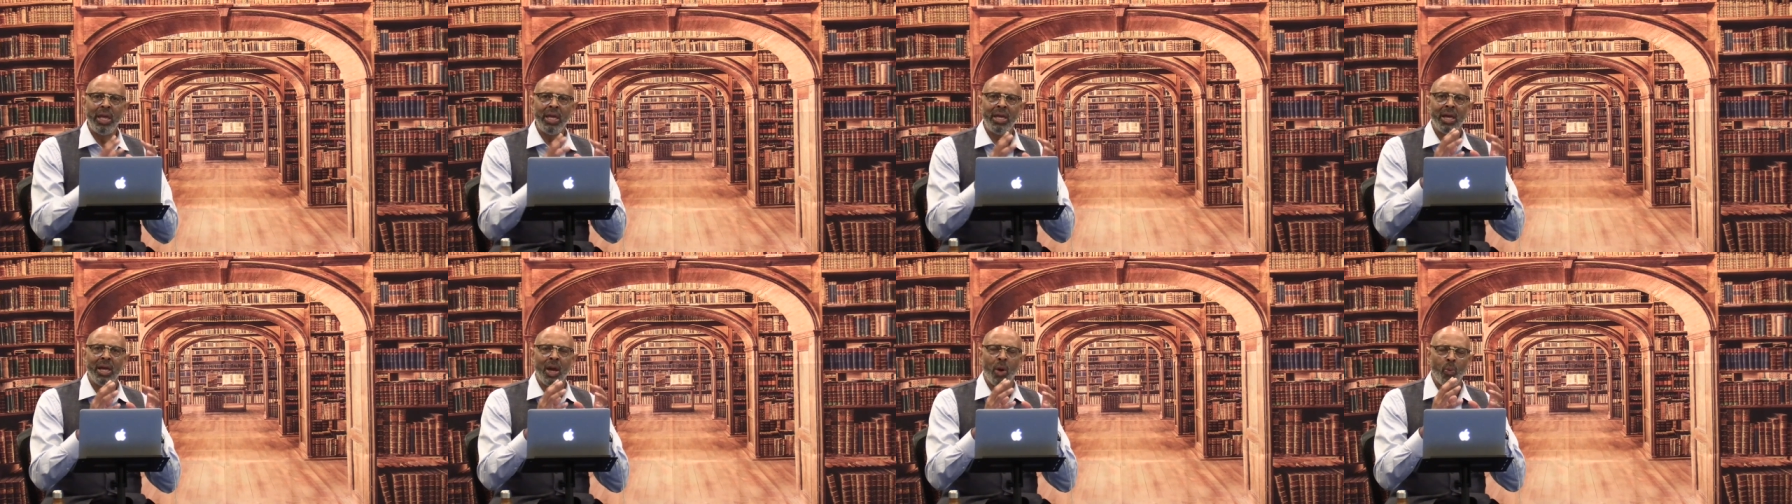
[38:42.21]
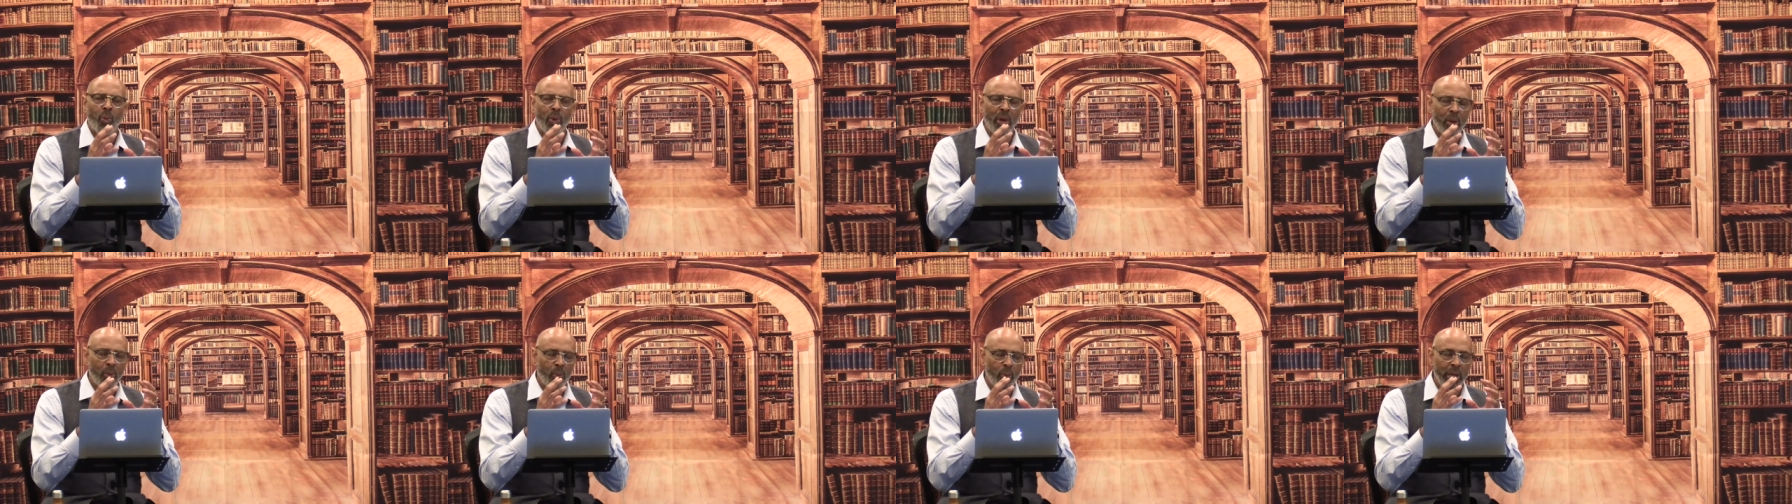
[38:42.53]
we,
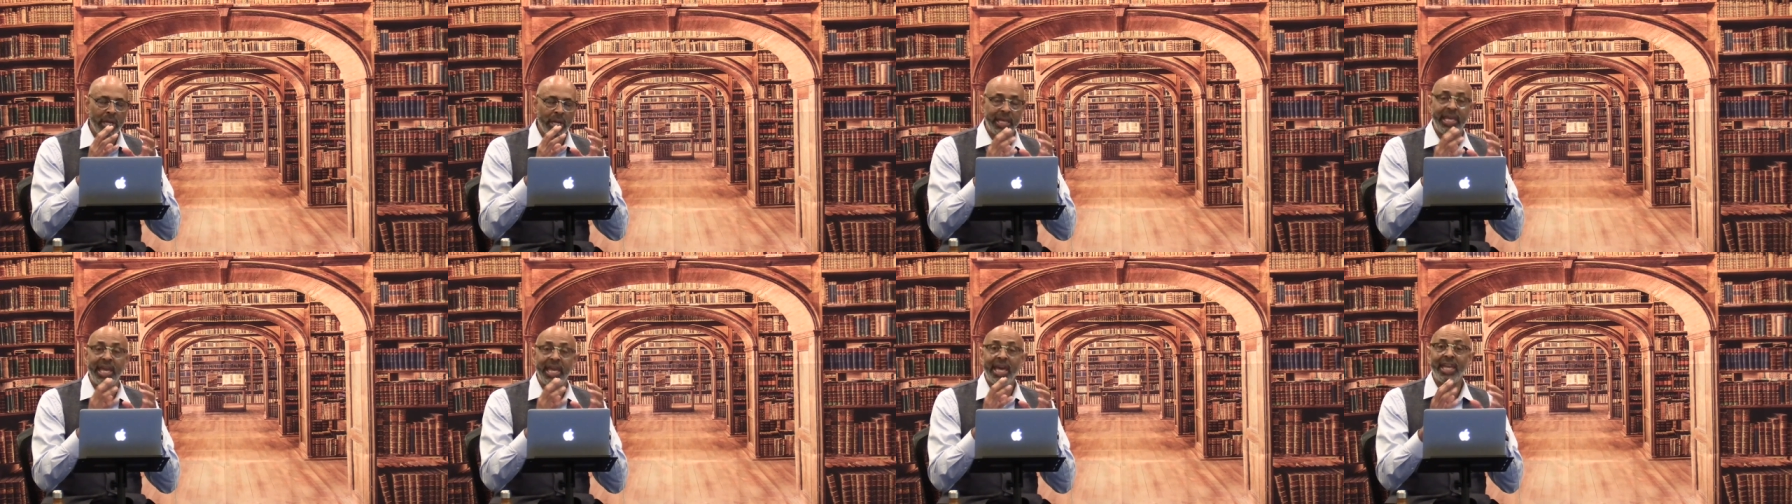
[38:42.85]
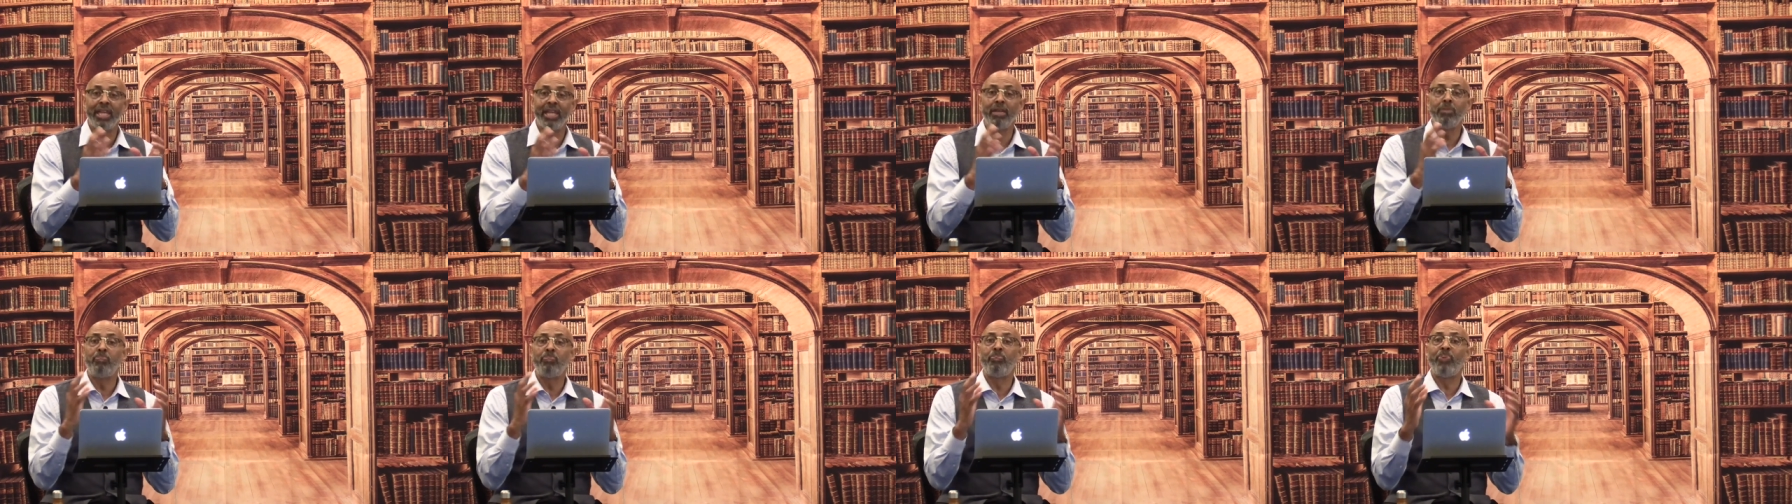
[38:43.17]
we get in
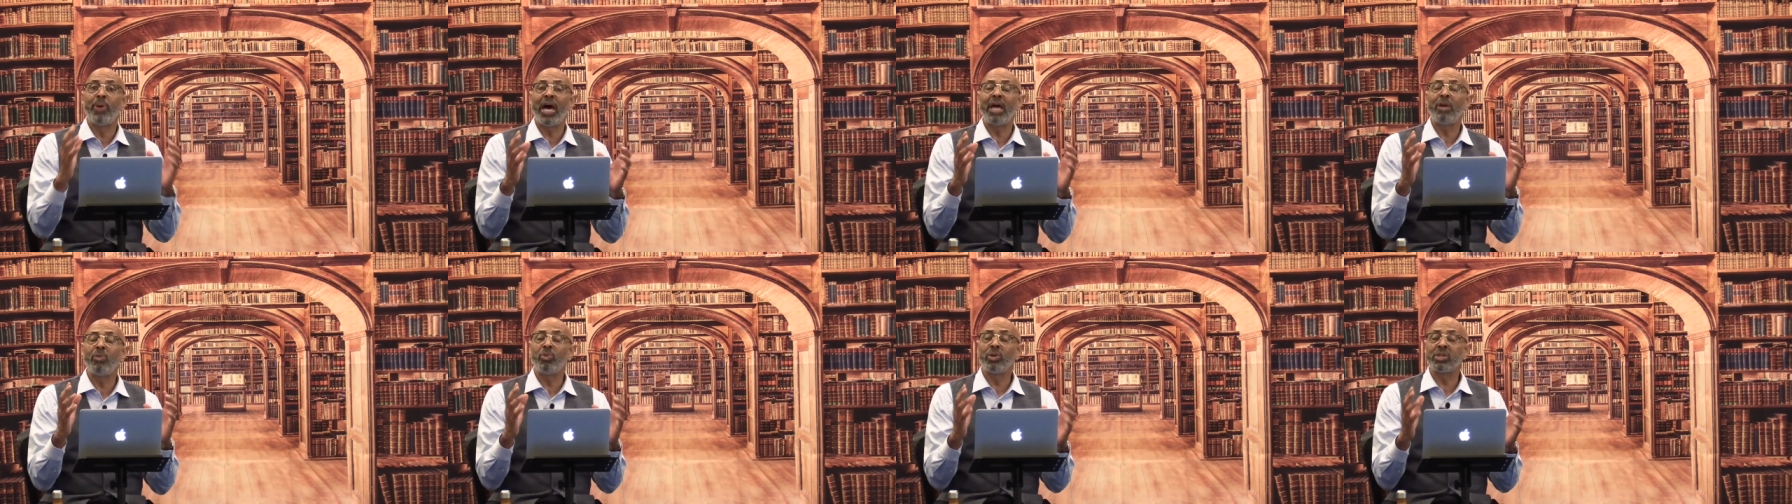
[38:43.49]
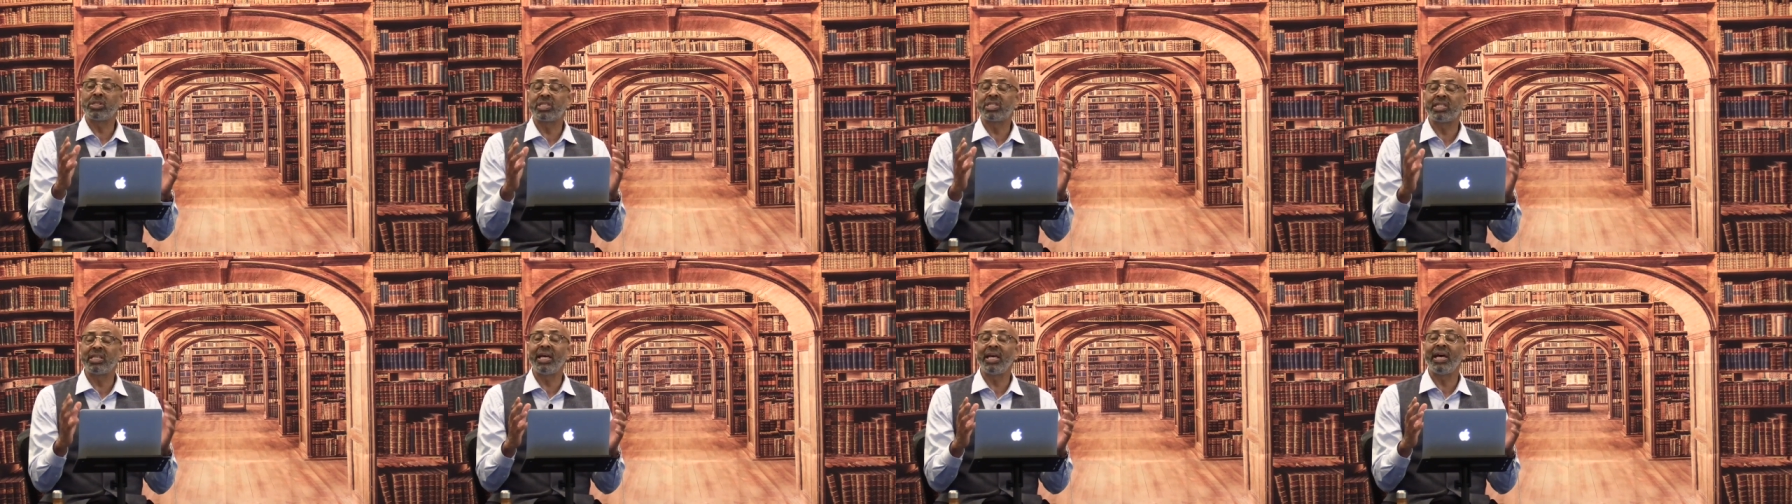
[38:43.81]
bed with
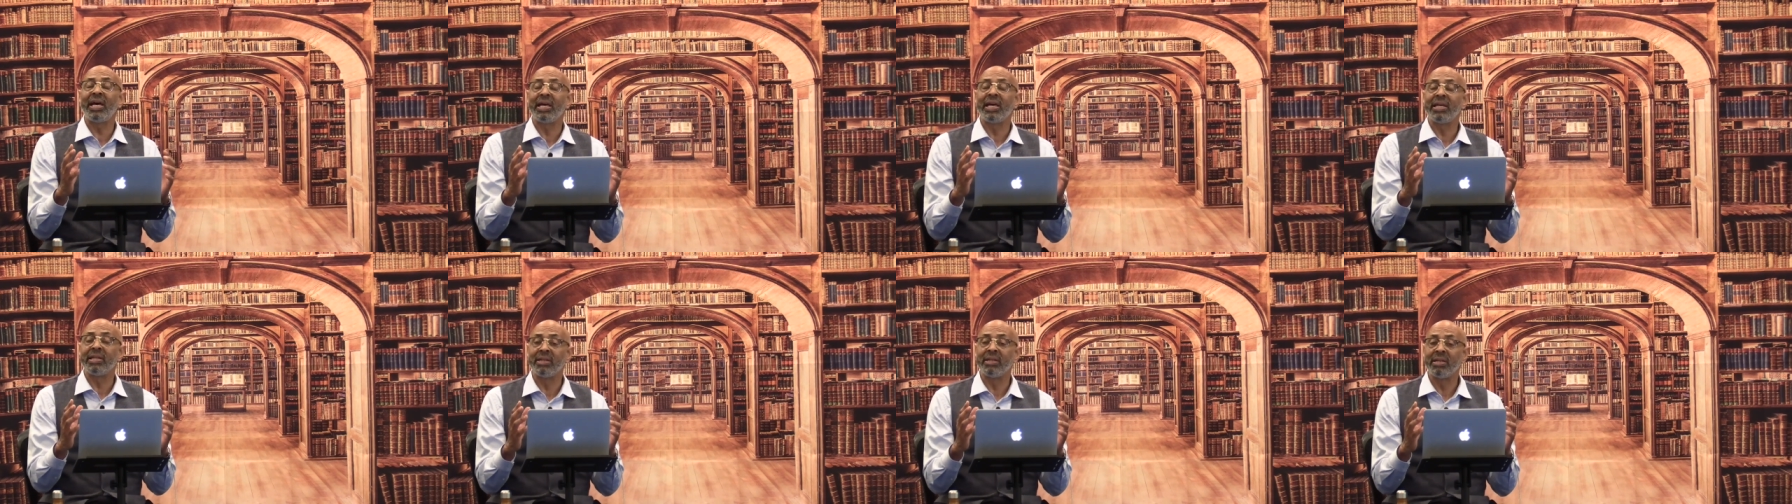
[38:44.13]
sin.